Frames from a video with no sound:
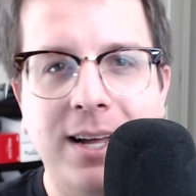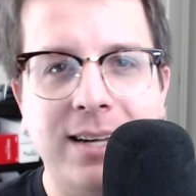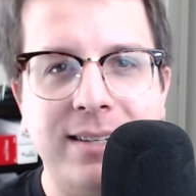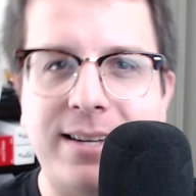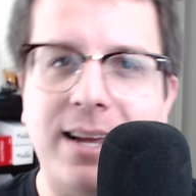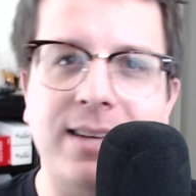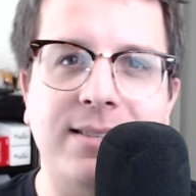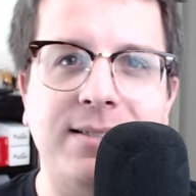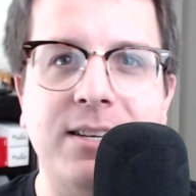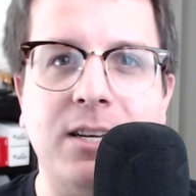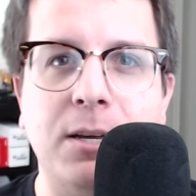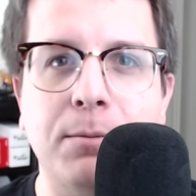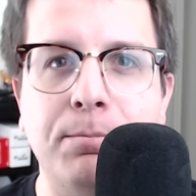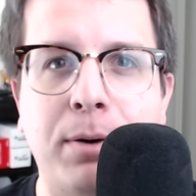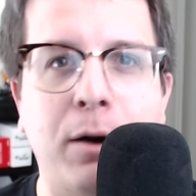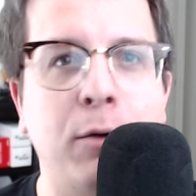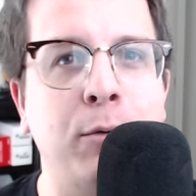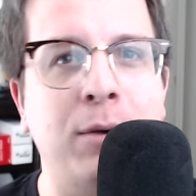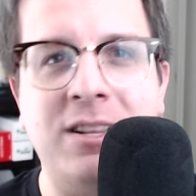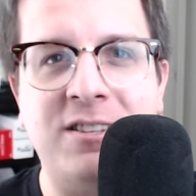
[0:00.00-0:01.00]
test the
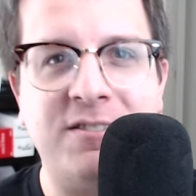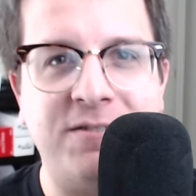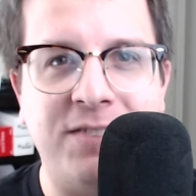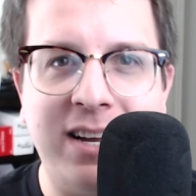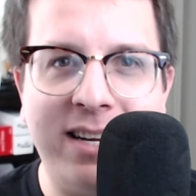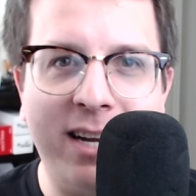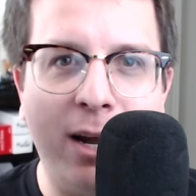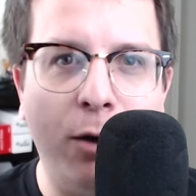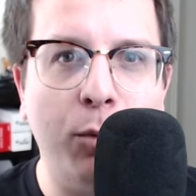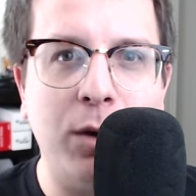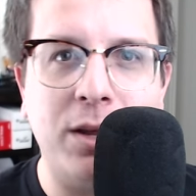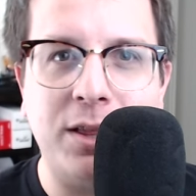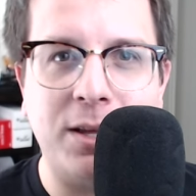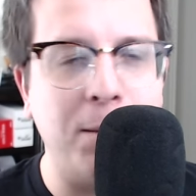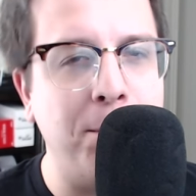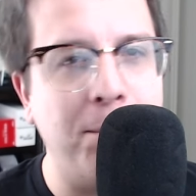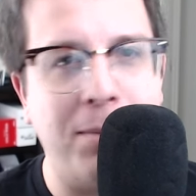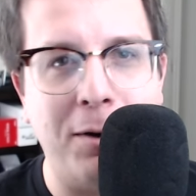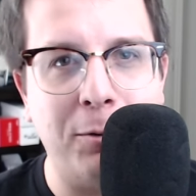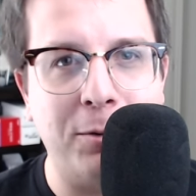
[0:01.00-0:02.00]
components, find out where the
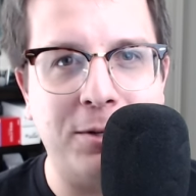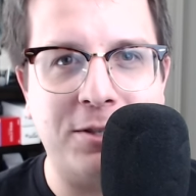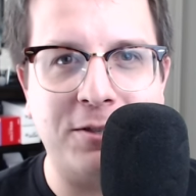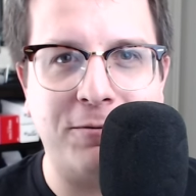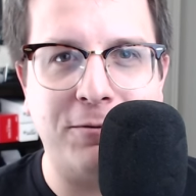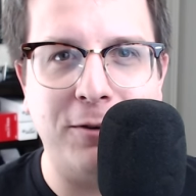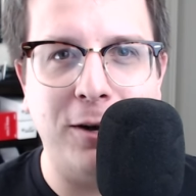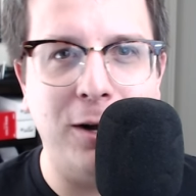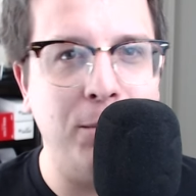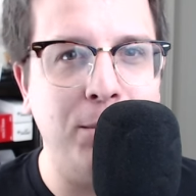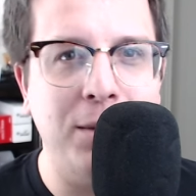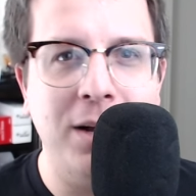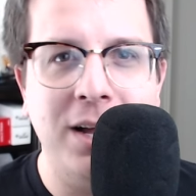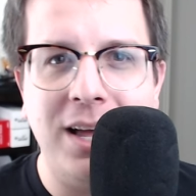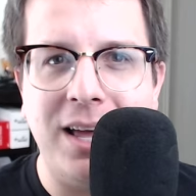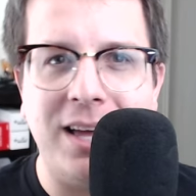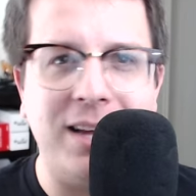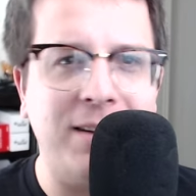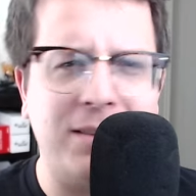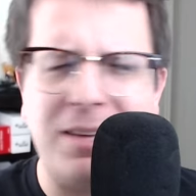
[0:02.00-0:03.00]
components are from,
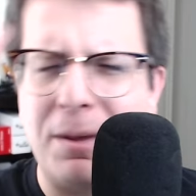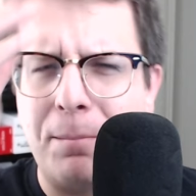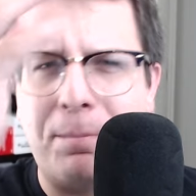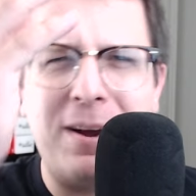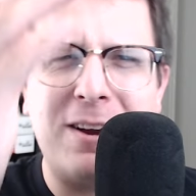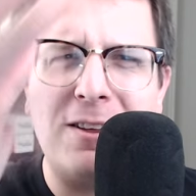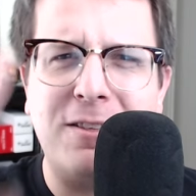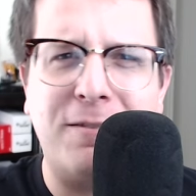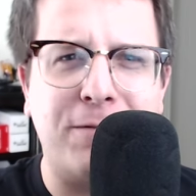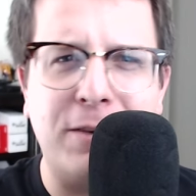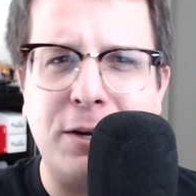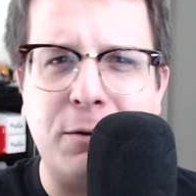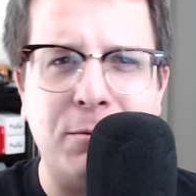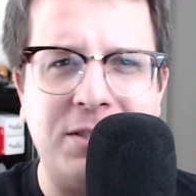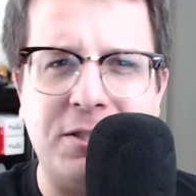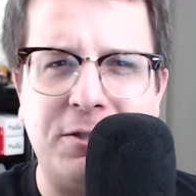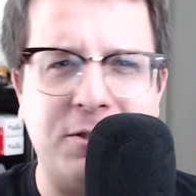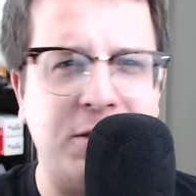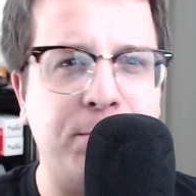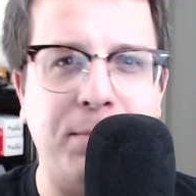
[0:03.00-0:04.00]
and compare the
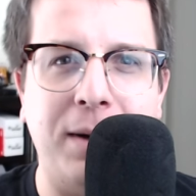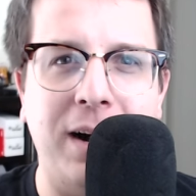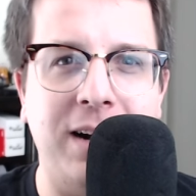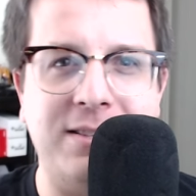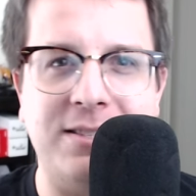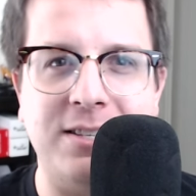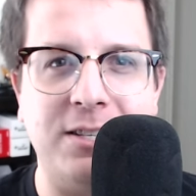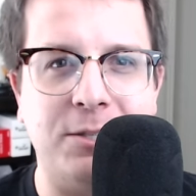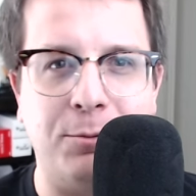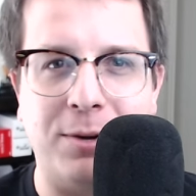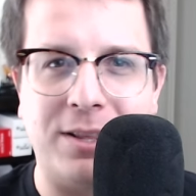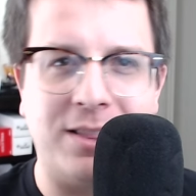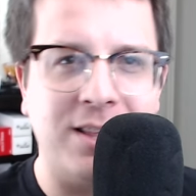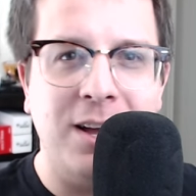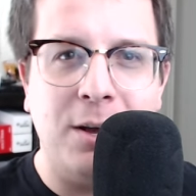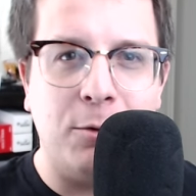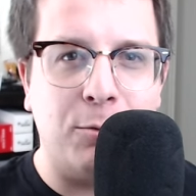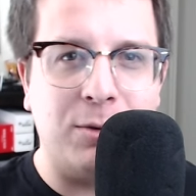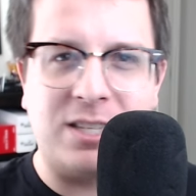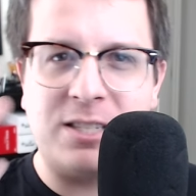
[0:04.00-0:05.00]
frequency responses with,
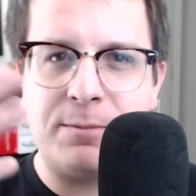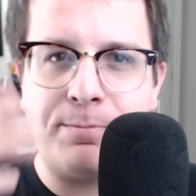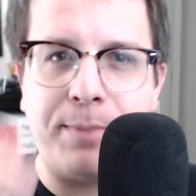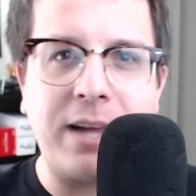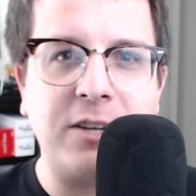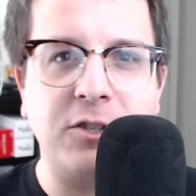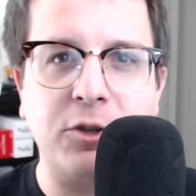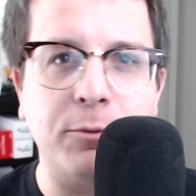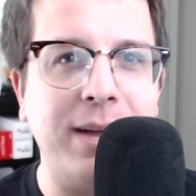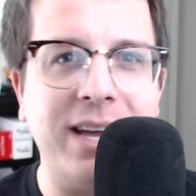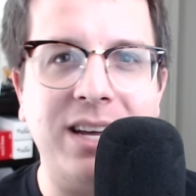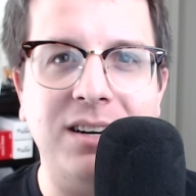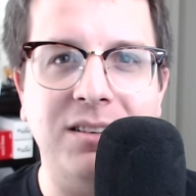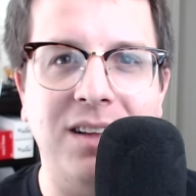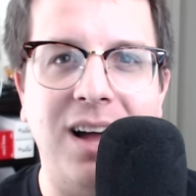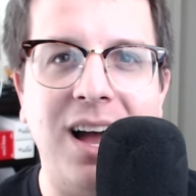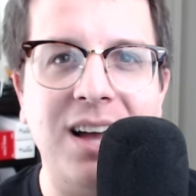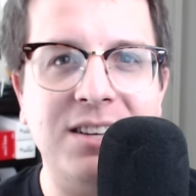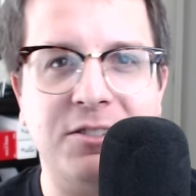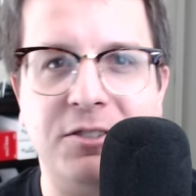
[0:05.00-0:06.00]
with spectrum
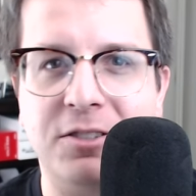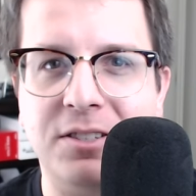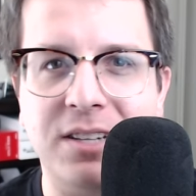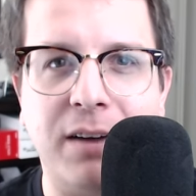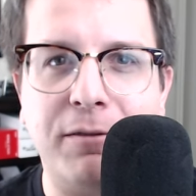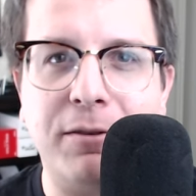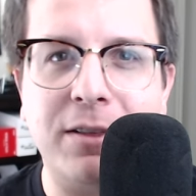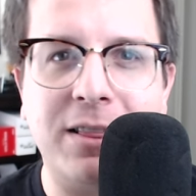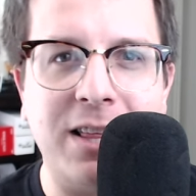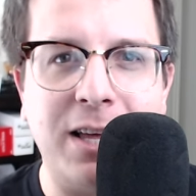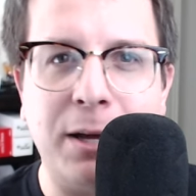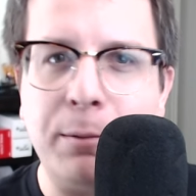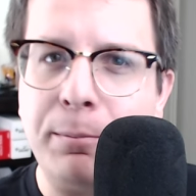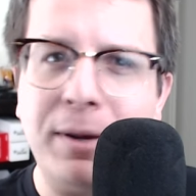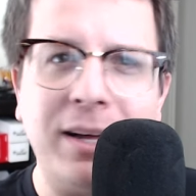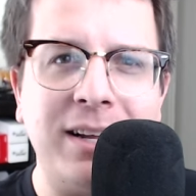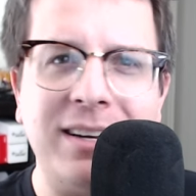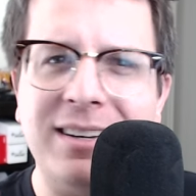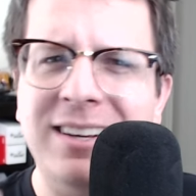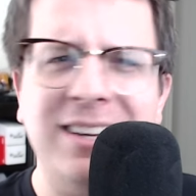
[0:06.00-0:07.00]
analyzers and everything
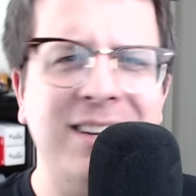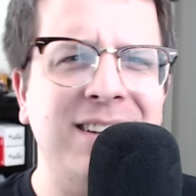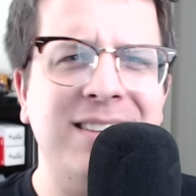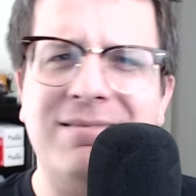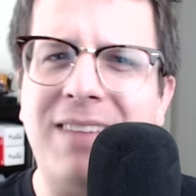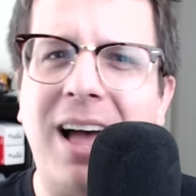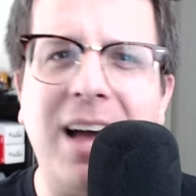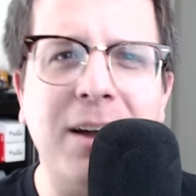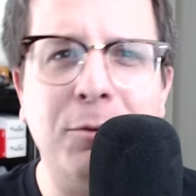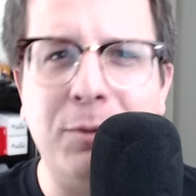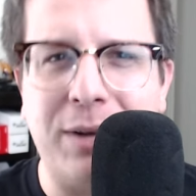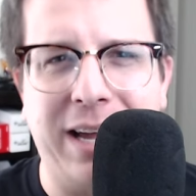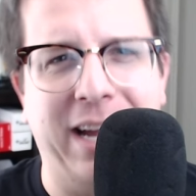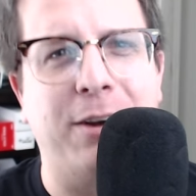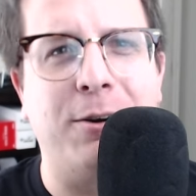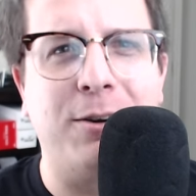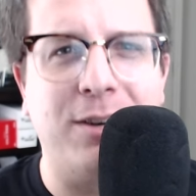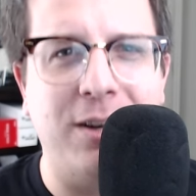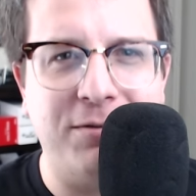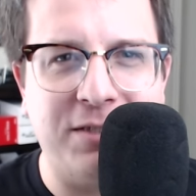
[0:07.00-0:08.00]
but I don't
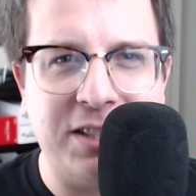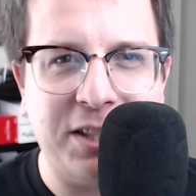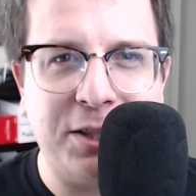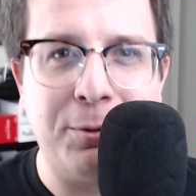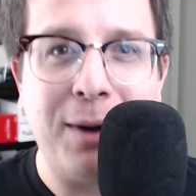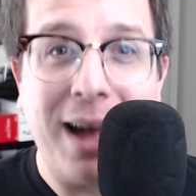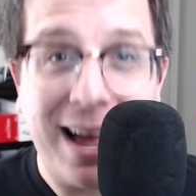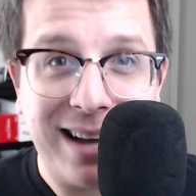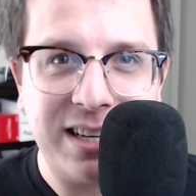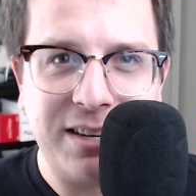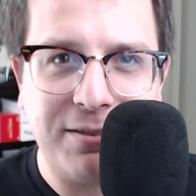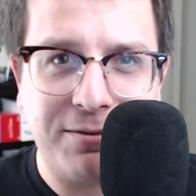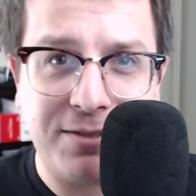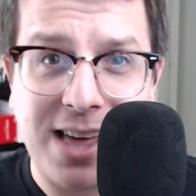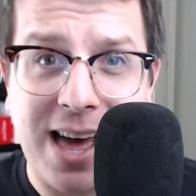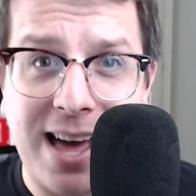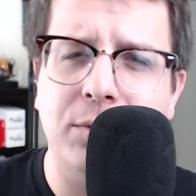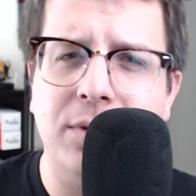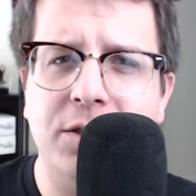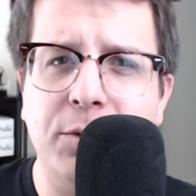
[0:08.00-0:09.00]
care enough to do any of
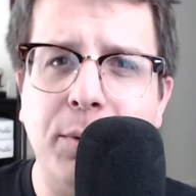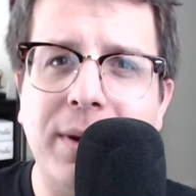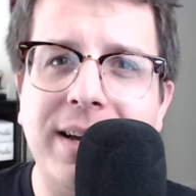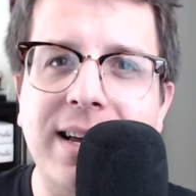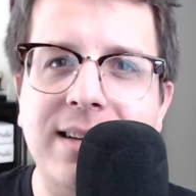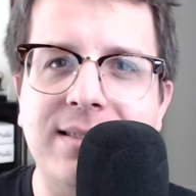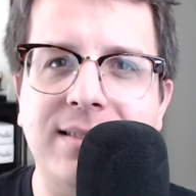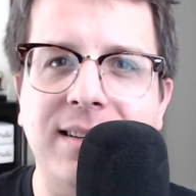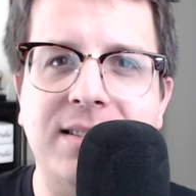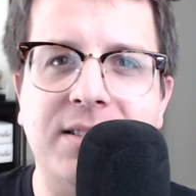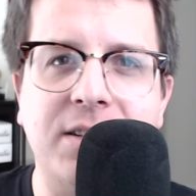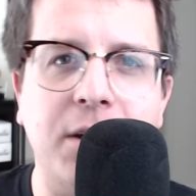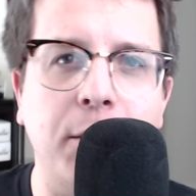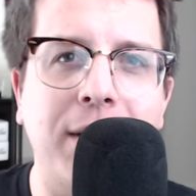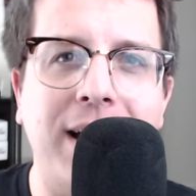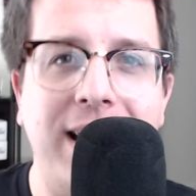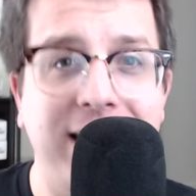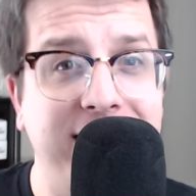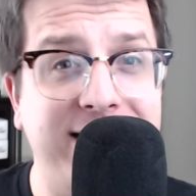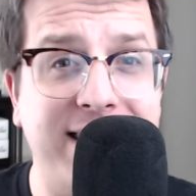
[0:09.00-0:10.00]
that. So I guess let's go
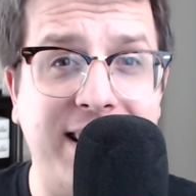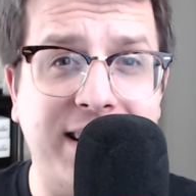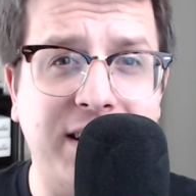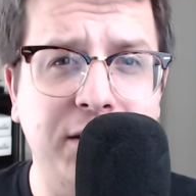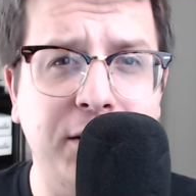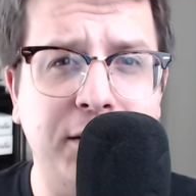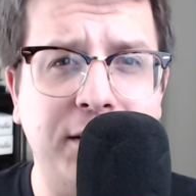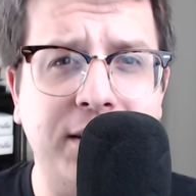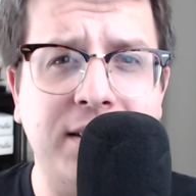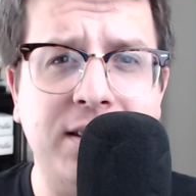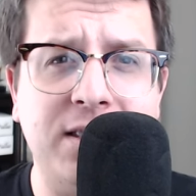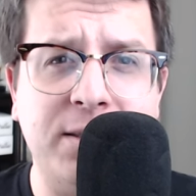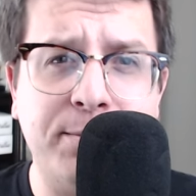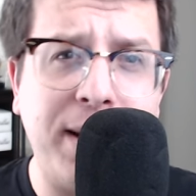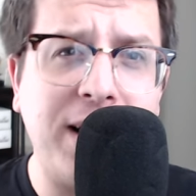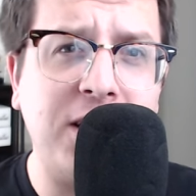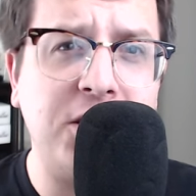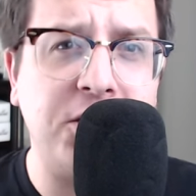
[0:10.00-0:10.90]
ahead and take a look at the spec